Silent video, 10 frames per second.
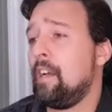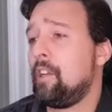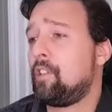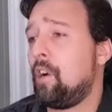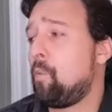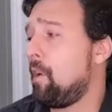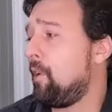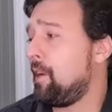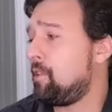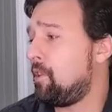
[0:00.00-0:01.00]
So we're
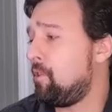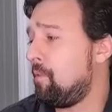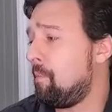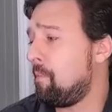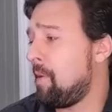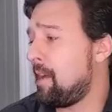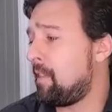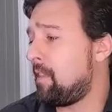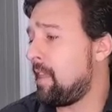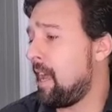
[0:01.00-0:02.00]
going to
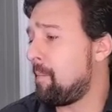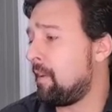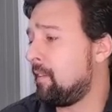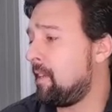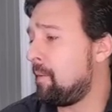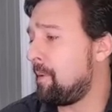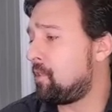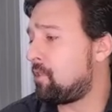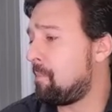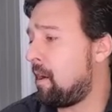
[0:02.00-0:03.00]
make them a little bit
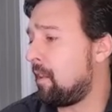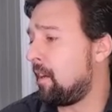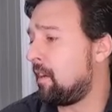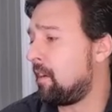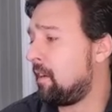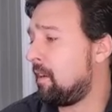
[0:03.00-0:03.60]
smaller